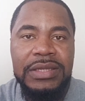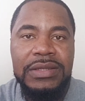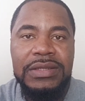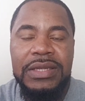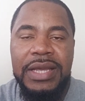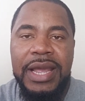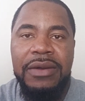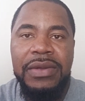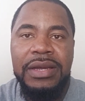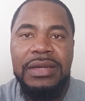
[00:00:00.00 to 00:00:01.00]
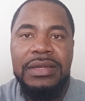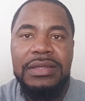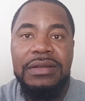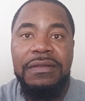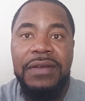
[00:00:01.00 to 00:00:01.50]
cells to the area
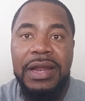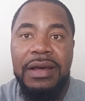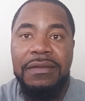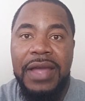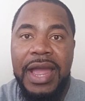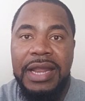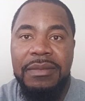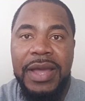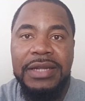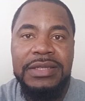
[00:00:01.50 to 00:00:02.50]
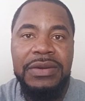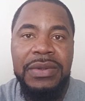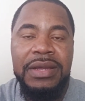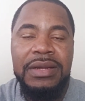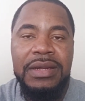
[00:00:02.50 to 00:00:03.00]
to fight off any
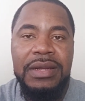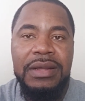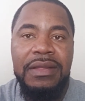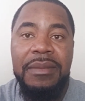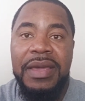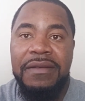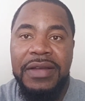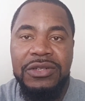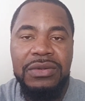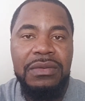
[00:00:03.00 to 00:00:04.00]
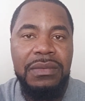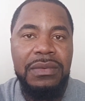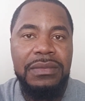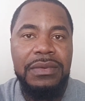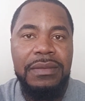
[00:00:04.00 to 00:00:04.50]
bacteria that may have entered the
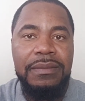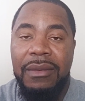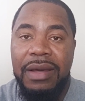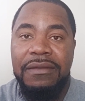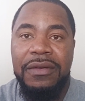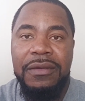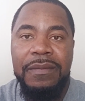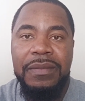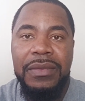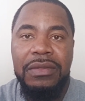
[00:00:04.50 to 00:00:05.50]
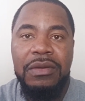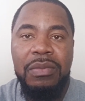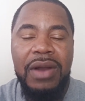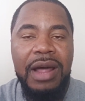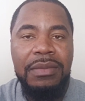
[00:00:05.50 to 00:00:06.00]
wound. However, the
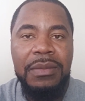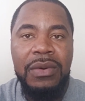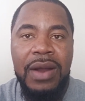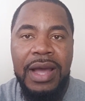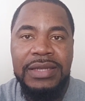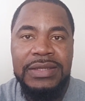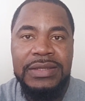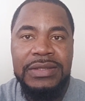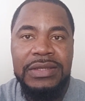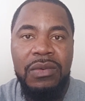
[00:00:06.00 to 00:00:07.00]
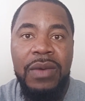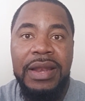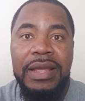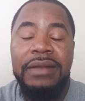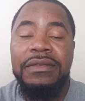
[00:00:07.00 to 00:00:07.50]
problem arises
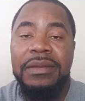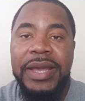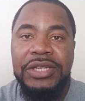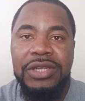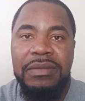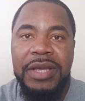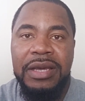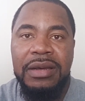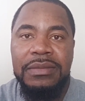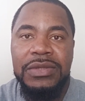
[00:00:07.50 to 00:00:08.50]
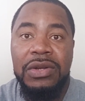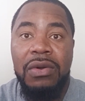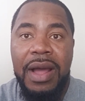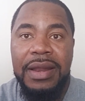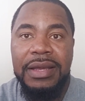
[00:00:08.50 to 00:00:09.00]
when inflammation becomes
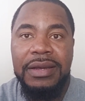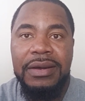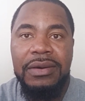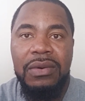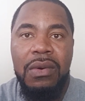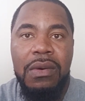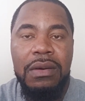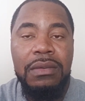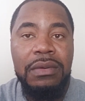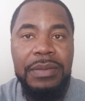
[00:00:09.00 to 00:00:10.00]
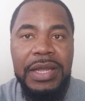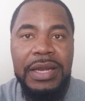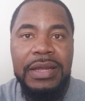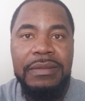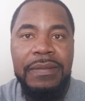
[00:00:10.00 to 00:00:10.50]
chronic or
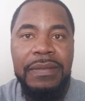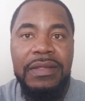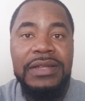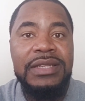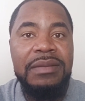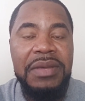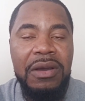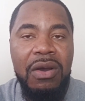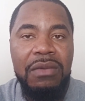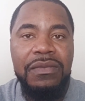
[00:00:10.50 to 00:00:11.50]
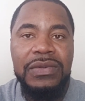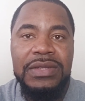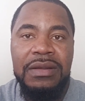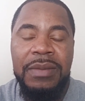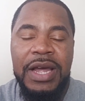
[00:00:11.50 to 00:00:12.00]
repeated. This can be harmful
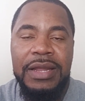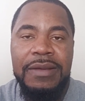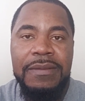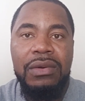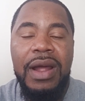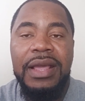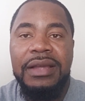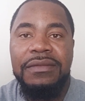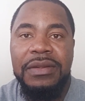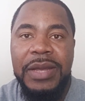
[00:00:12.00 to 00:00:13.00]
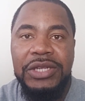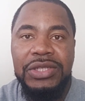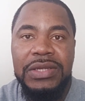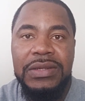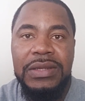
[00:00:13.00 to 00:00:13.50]
to the body. Chronic
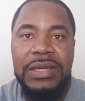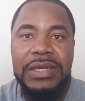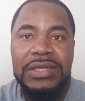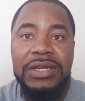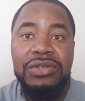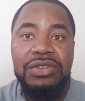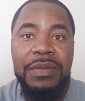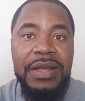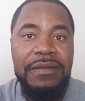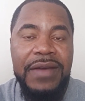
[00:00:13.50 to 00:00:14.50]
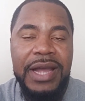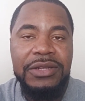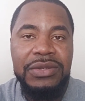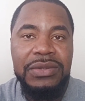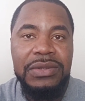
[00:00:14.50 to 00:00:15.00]
inflammation is a contributing
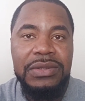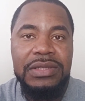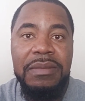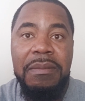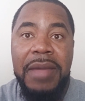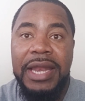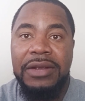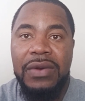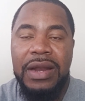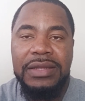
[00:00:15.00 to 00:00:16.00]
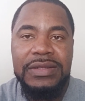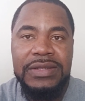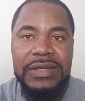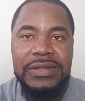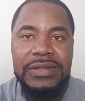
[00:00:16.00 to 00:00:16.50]
factor to many chronic
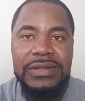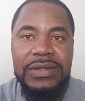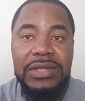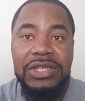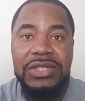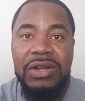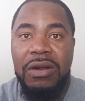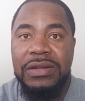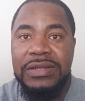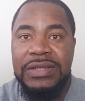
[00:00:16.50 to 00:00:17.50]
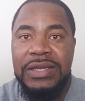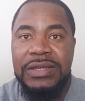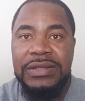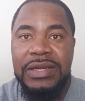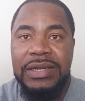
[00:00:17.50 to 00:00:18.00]
diseases, such as heart
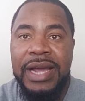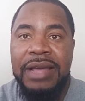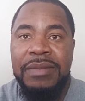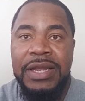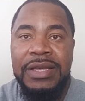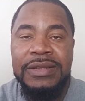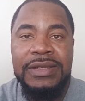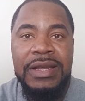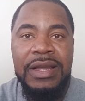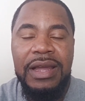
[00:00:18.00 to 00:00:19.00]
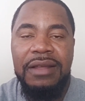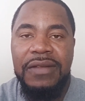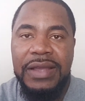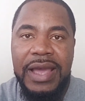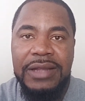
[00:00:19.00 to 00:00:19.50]
disease, diabetes, and
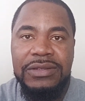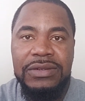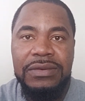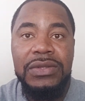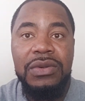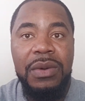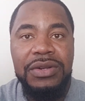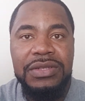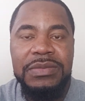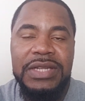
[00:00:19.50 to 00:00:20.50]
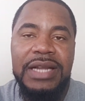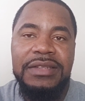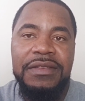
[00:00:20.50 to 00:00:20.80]
even cancer. So what are some signs of